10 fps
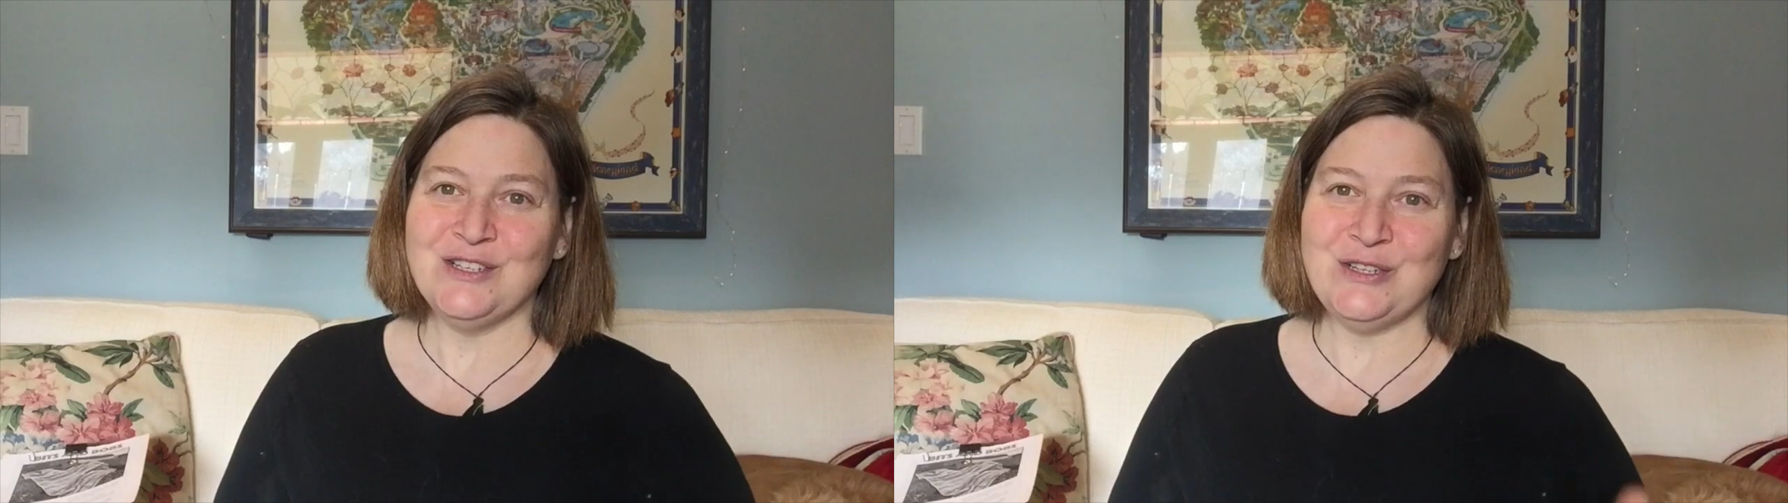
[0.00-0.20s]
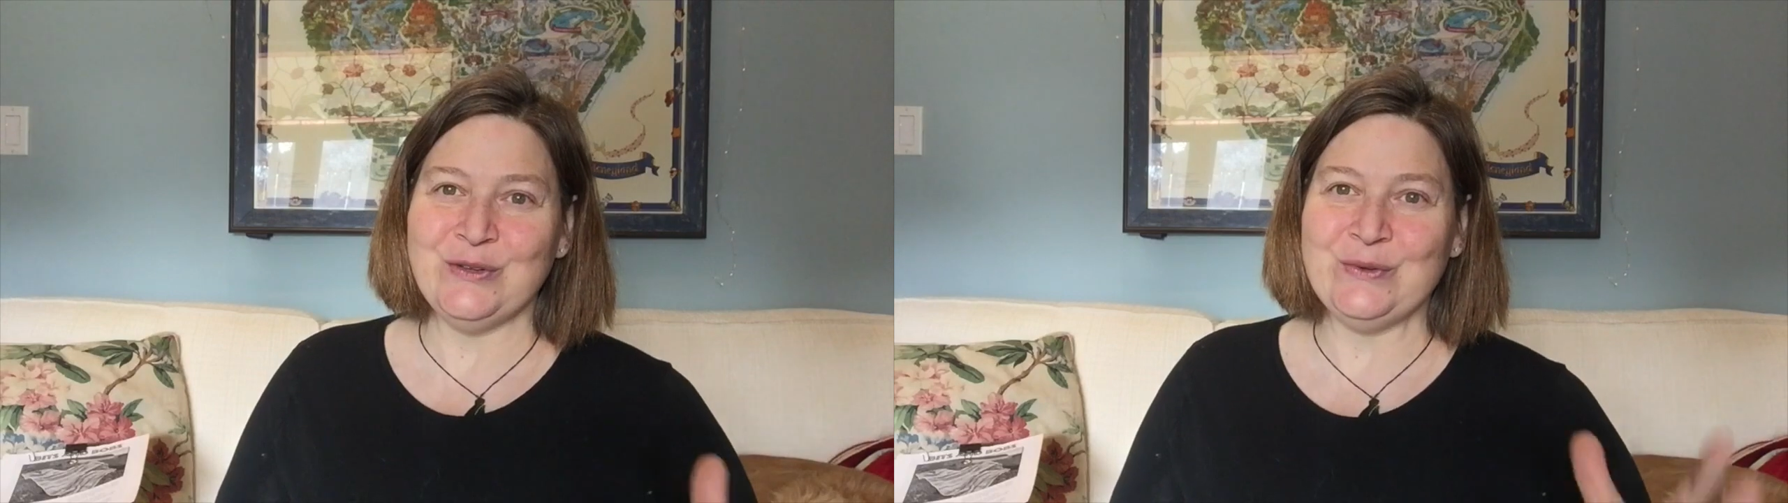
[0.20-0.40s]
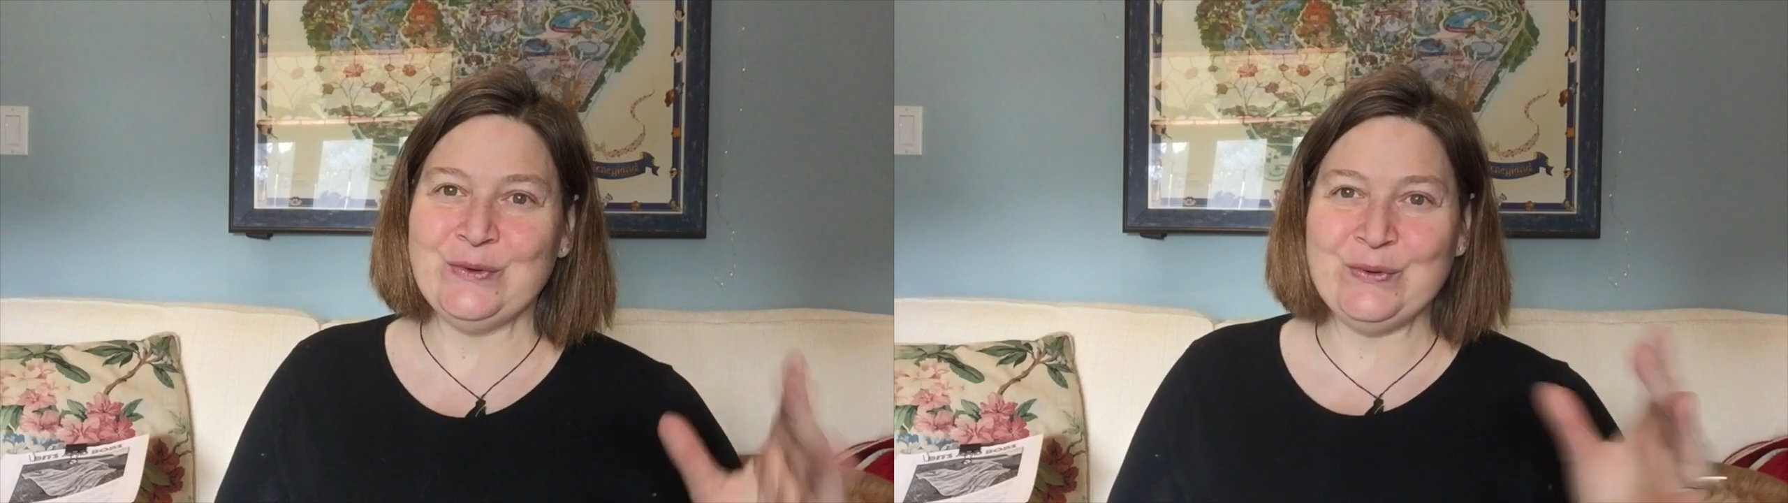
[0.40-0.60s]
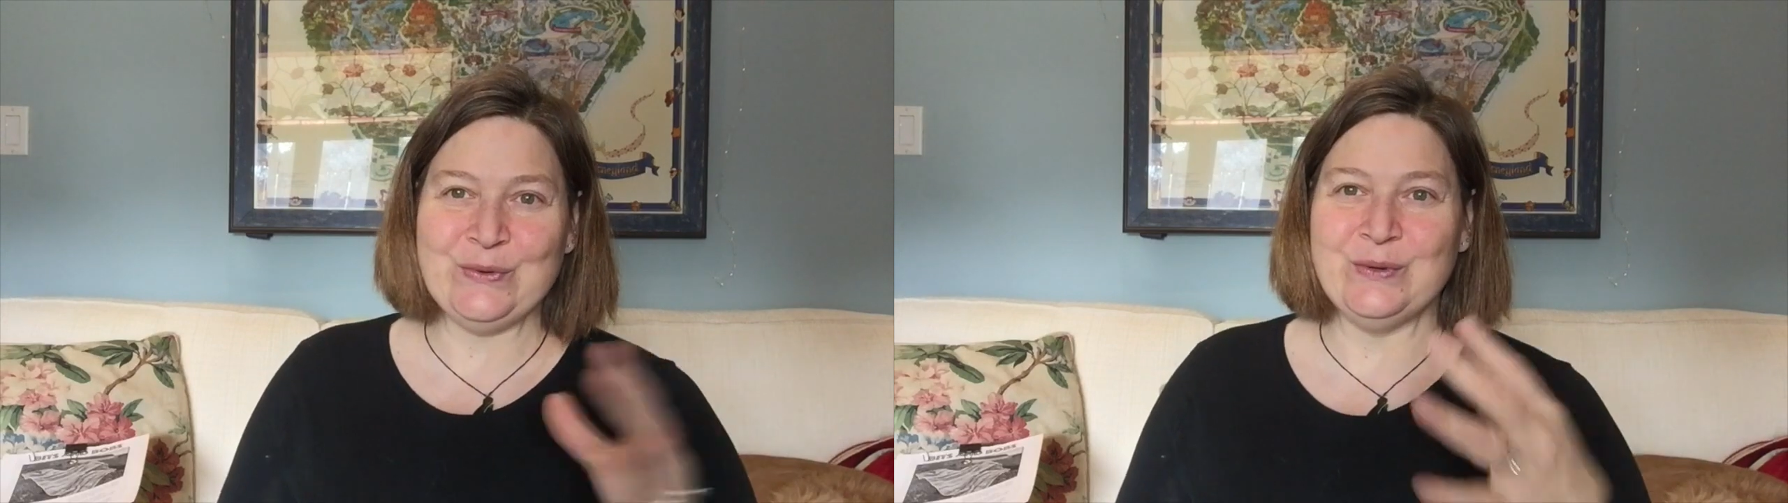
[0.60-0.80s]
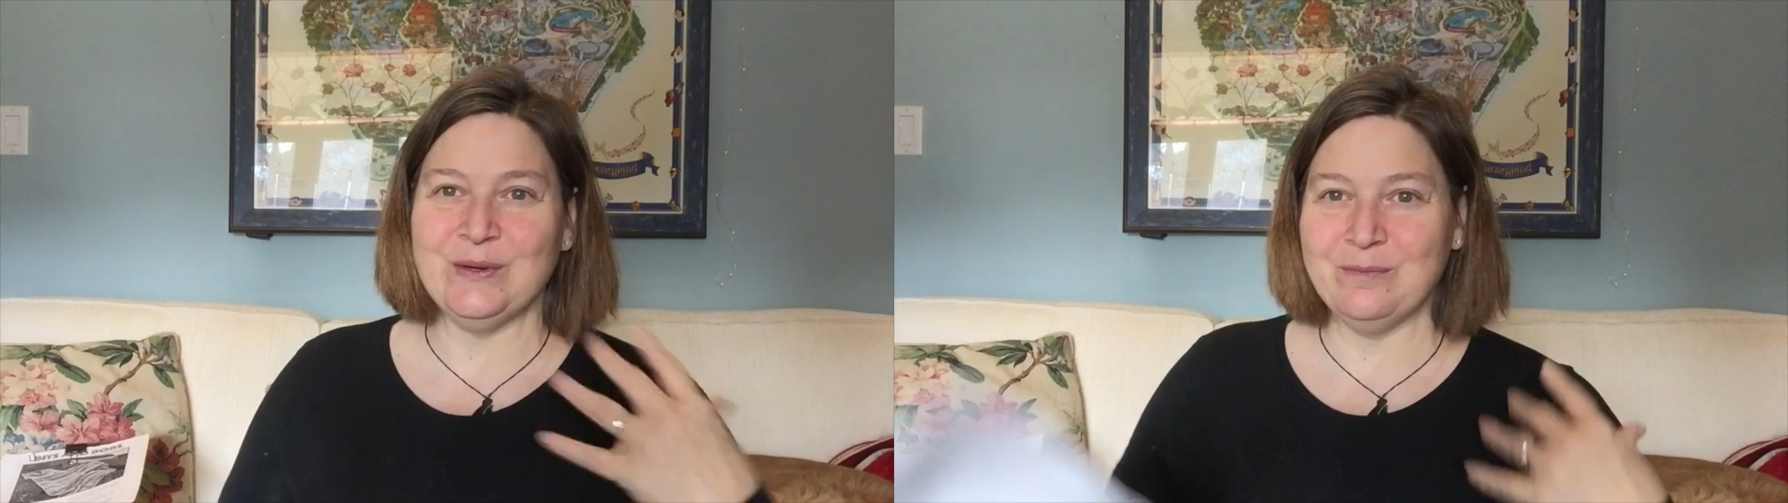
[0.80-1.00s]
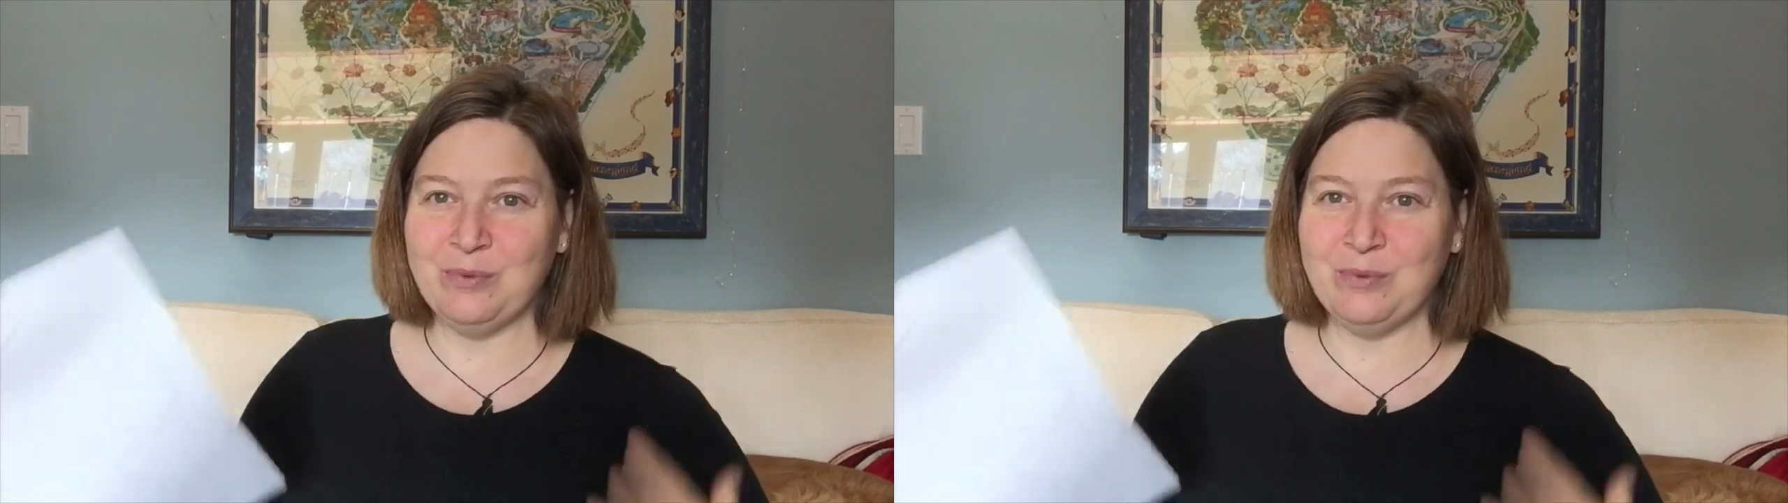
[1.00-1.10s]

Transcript: to